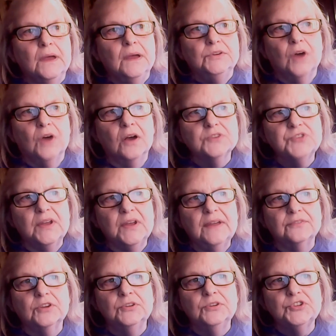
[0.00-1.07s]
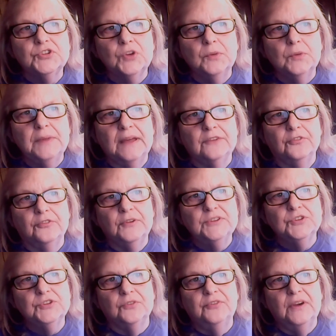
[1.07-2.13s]
dogs that have consumed antifreeze
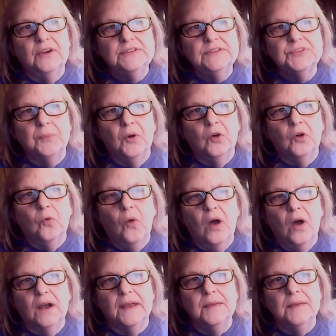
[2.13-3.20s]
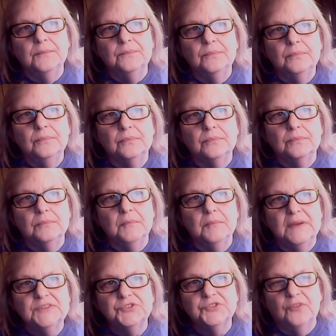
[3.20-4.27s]
are very small quantity
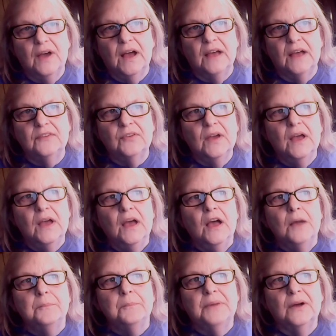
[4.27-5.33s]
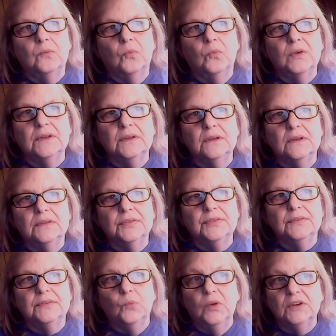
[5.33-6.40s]
may survive, but with
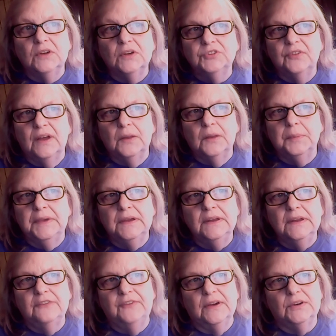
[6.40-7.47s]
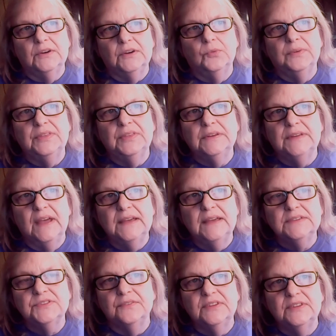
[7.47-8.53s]
will develop kidney failure within days
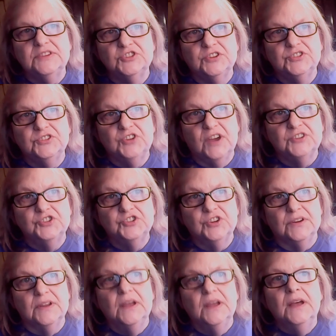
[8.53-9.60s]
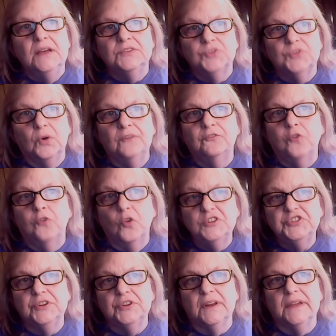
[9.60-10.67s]
of indigestion. So
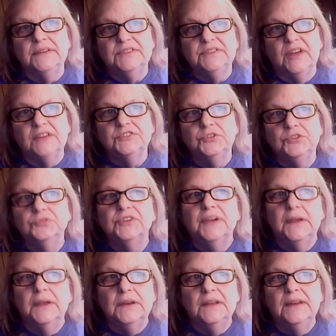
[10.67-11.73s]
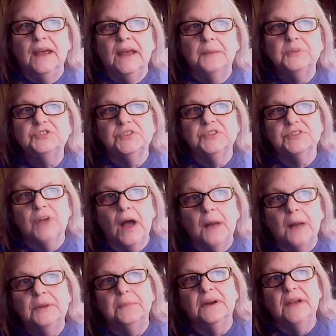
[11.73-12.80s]
unfortunately, death due to kidney damage is
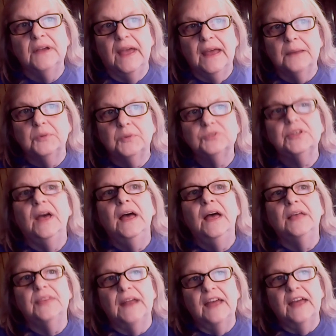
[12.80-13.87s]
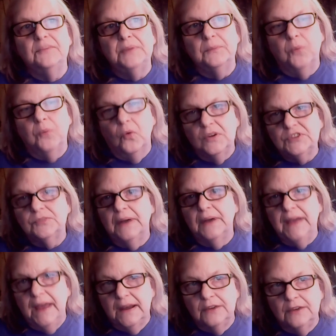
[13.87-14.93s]
common among animals that have been poisoned by
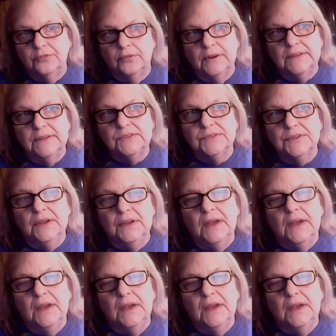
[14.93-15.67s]
antifreeze.